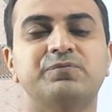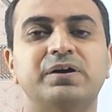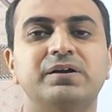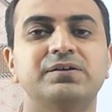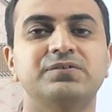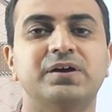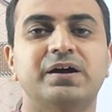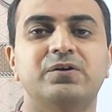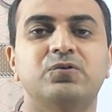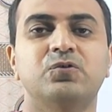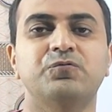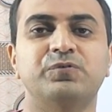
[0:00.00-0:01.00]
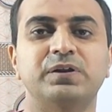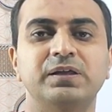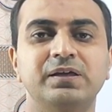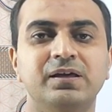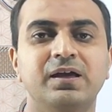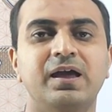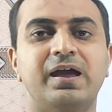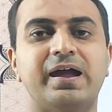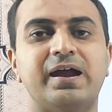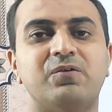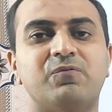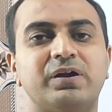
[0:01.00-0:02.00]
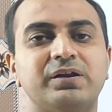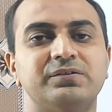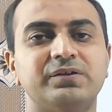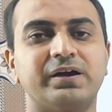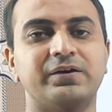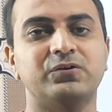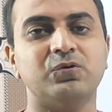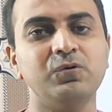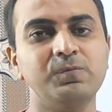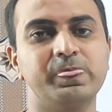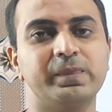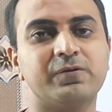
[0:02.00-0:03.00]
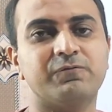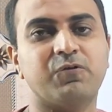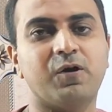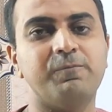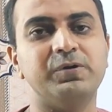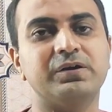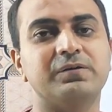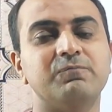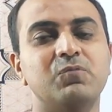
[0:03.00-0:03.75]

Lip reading: One is hydrophilic and one is hydrophobic.